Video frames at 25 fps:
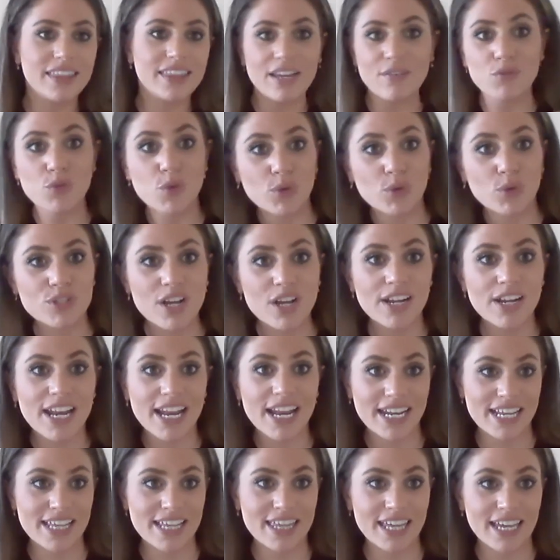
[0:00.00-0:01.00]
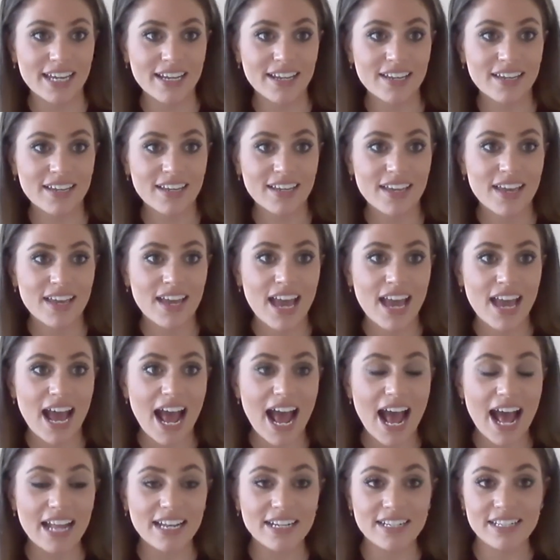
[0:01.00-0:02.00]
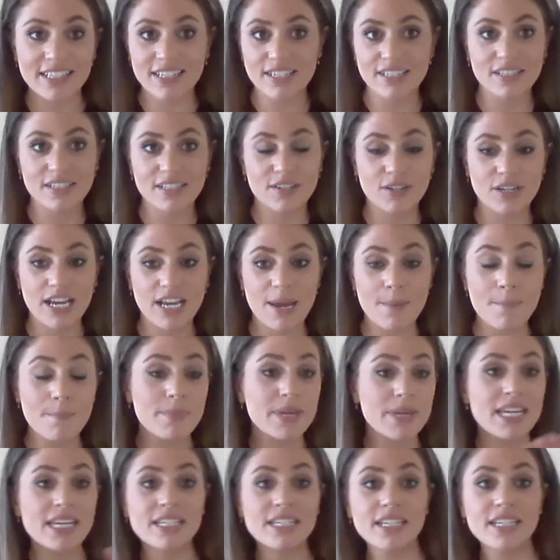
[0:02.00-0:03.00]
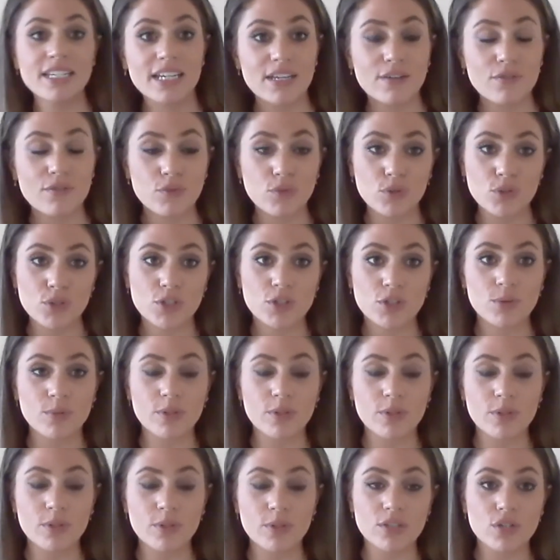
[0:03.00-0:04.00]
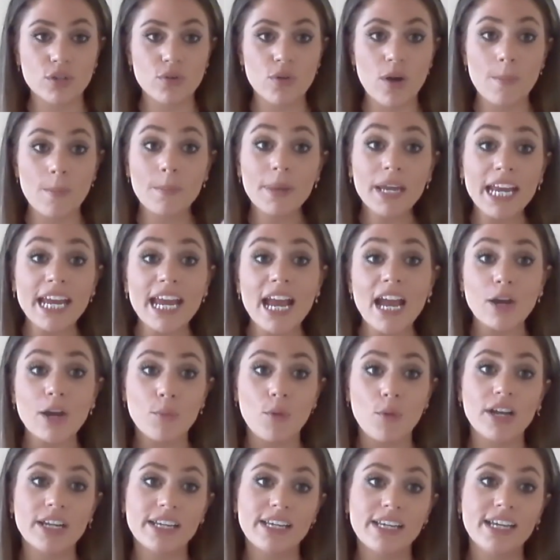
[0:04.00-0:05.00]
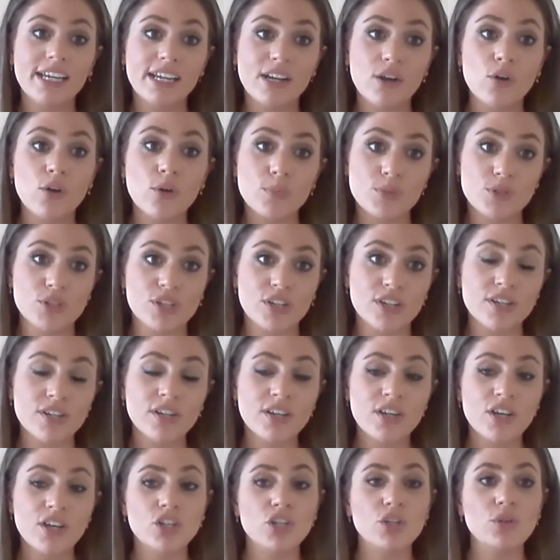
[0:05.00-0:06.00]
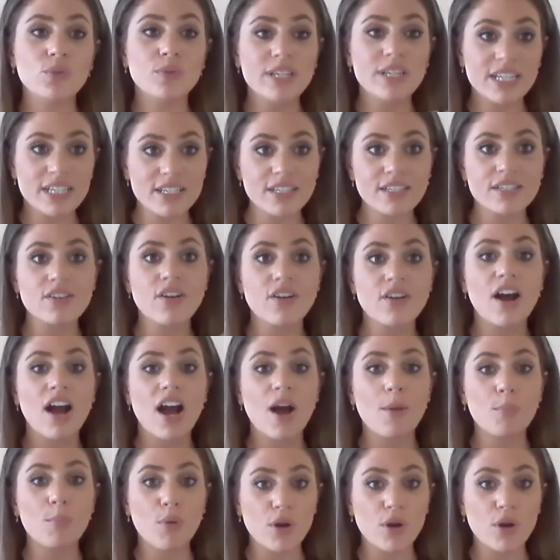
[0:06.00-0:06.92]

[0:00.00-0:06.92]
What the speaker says: they've not done anything, and immediately force you into a PAYE option. You need to start